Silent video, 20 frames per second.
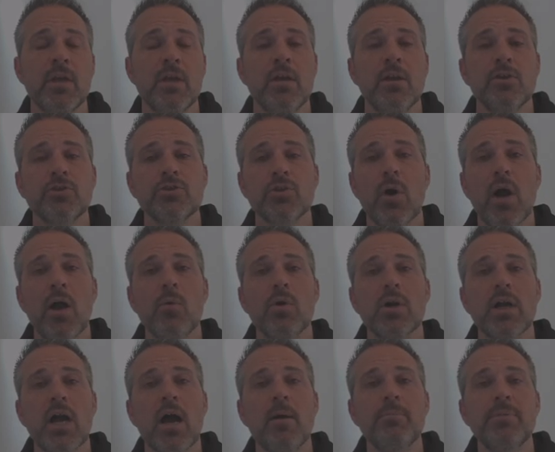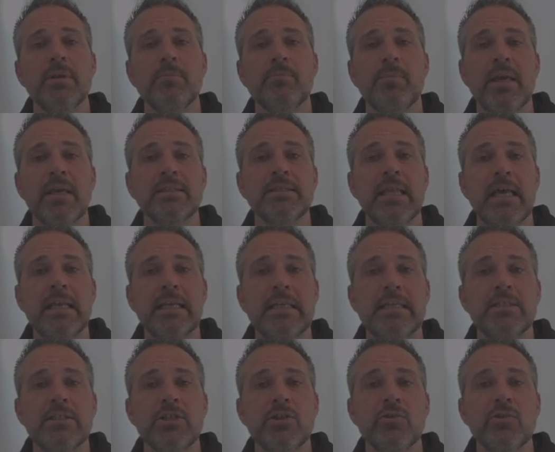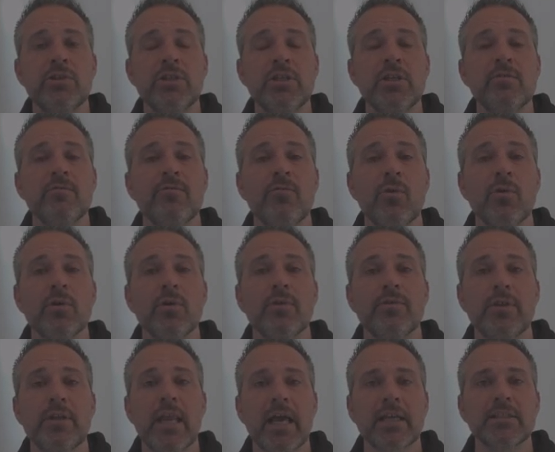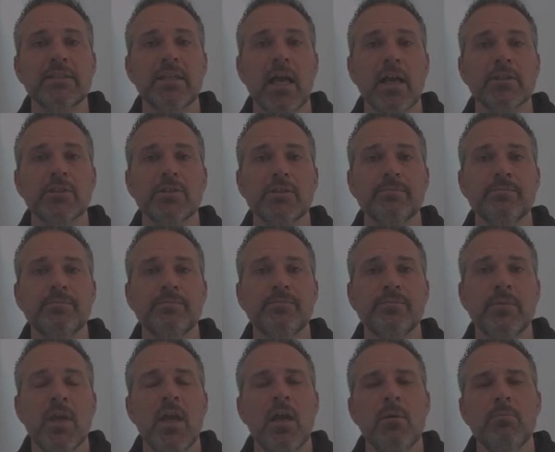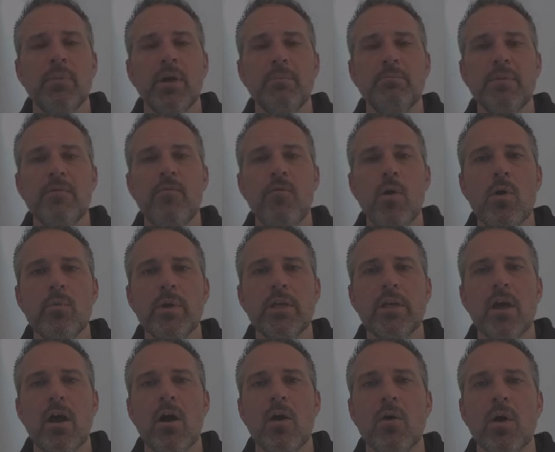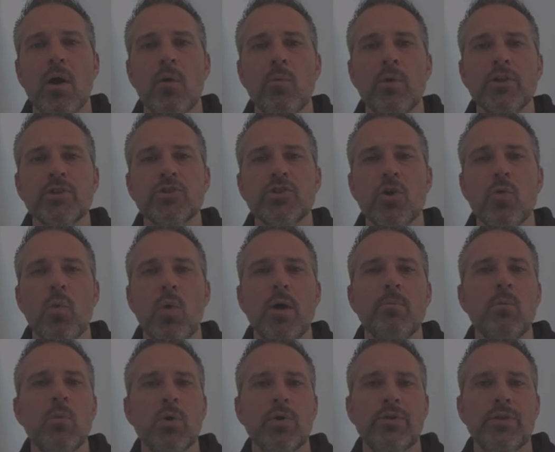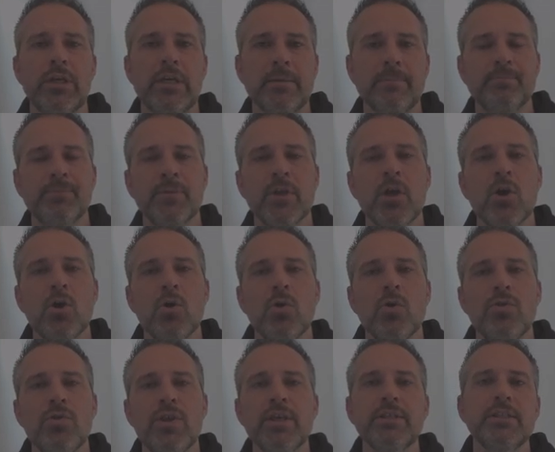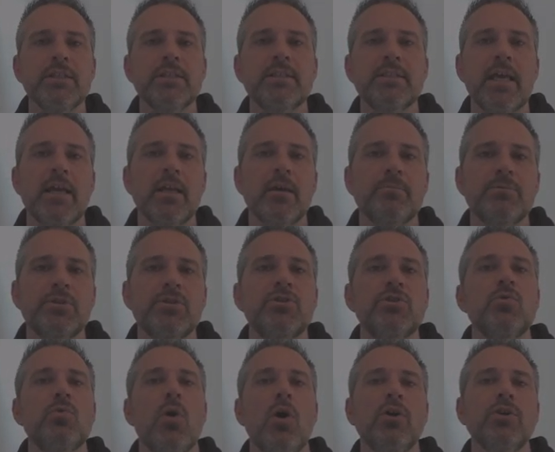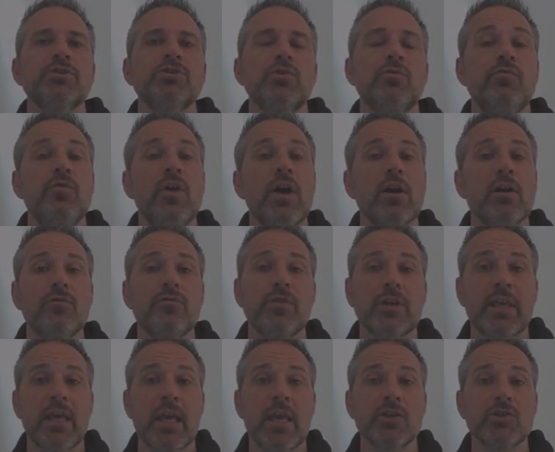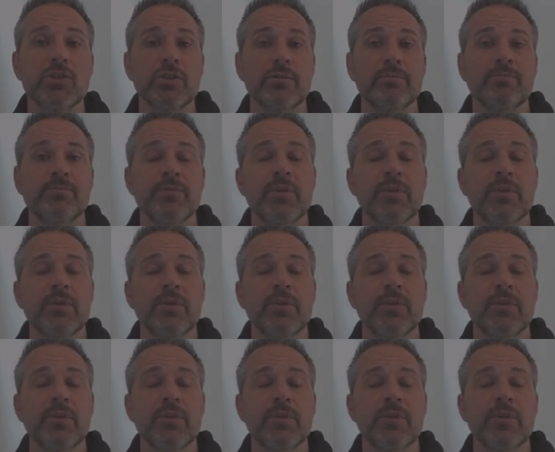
So I will copy and paste that into Unity for the next section. But before we go, I want to show one more thing. This is set up to do also verification.